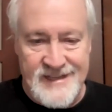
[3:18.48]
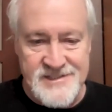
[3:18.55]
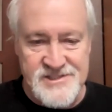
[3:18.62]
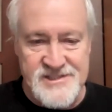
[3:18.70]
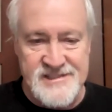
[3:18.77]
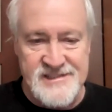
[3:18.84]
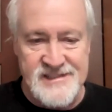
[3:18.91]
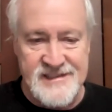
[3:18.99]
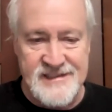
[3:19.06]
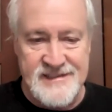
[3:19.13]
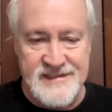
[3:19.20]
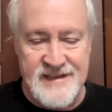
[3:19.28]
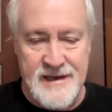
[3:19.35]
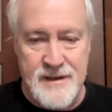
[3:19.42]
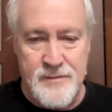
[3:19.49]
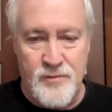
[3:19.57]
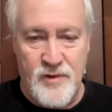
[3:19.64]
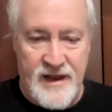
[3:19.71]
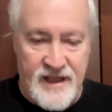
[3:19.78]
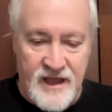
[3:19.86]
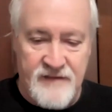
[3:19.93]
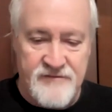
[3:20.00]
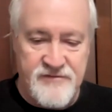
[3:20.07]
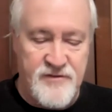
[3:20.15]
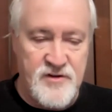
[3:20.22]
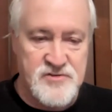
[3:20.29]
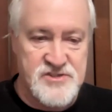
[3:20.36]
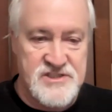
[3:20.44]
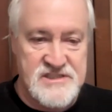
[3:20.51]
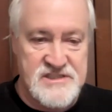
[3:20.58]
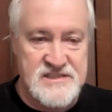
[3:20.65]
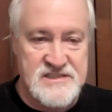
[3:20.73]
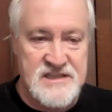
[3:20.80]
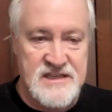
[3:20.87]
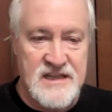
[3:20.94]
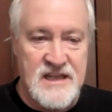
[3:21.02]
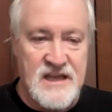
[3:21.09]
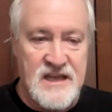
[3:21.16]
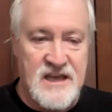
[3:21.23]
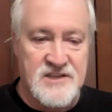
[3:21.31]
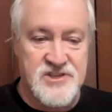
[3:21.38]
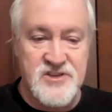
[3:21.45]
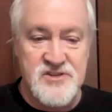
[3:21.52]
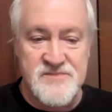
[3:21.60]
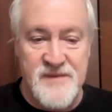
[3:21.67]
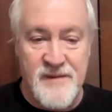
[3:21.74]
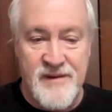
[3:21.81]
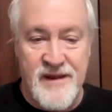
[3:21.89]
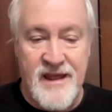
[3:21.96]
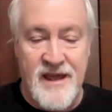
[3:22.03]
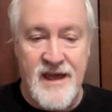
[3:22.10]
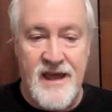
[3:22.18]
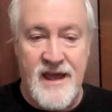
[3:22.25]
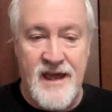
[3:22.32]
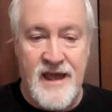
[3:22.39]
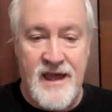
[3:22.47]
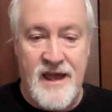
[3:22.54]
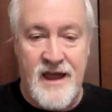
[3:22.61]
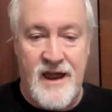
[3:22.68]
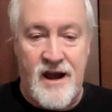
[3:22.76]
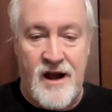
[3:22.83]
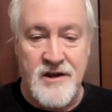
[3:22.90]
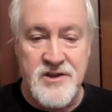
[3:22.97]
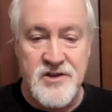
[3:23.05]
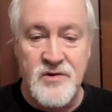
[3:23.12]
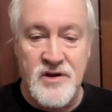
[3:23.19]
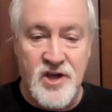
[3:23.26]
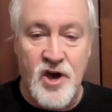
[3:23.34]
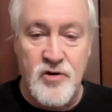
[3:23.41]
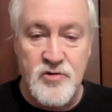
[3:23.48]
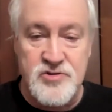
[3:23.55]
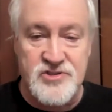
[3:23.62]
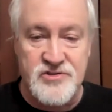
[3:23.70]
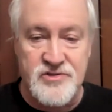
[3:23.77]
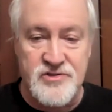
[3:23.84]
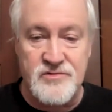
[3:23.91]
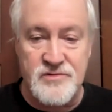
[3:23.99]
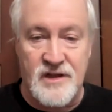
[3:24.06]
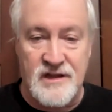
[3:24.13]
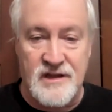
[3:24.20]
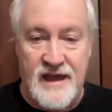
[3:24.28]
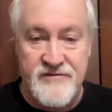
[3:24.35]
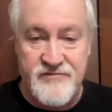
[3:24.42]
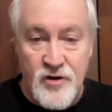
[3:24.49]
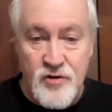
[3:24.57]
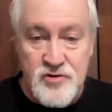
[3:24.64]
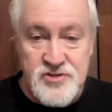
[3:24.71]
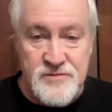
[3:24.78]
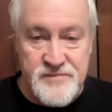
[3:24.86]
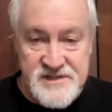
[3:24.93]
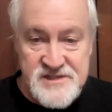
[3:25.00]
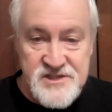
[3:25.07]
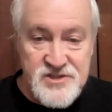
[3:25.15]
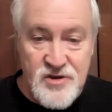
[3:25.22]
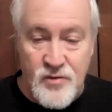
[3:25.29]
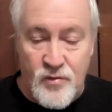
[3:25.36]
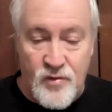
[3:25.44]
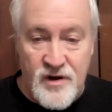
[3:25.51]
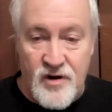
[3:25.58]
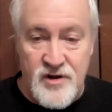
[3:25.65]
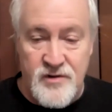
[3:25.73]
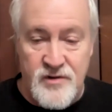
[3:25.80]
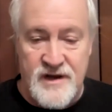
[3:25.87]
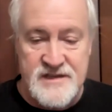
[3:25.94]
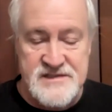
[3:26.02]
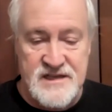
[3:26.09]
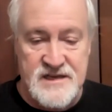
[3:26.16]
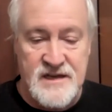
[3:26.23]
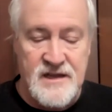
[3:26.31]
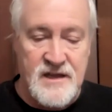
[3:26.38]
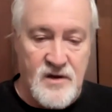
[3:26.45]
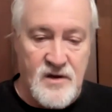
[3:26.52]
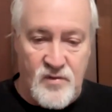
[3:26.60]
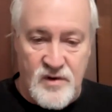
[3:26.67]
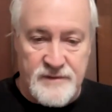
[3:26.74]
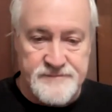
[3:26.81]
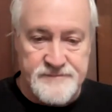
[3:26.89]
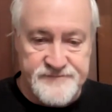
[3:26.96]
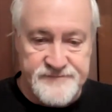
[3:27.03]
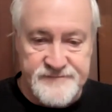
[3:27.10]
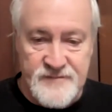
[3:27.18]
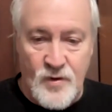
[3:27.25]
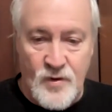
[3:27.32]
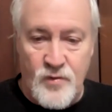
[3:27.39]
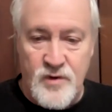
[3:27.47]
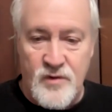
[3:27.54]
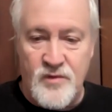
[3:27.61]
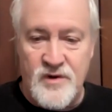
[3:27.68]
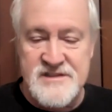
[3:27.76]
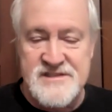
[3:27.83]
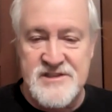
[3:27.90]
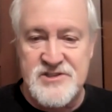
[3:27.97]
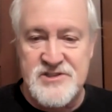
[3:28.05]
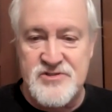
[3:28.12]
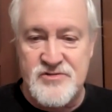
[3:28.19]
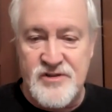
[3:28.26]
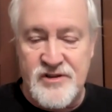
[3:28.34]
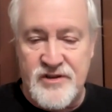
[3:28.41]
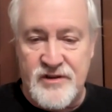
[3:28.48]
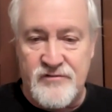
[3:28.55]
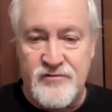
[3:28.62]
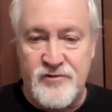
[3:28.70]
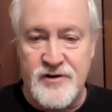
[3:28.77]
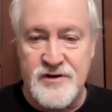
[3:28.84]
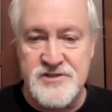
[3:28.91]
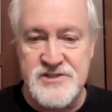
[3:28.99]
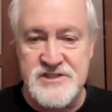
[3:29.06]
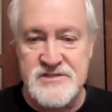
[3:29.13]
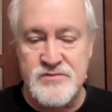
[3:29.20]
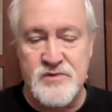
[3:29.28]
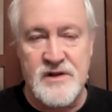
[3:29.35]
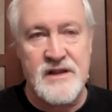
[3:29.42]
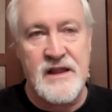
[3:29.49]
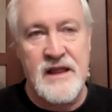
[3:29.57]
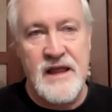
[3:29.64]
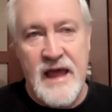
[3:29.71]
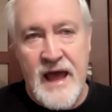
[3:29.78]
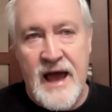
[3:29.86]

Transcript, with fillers: and she said um, when i got off the phone she says excuse me but i are you a coach are you a life coach a business coach what are you and i said well what is it that you're looking for and she said well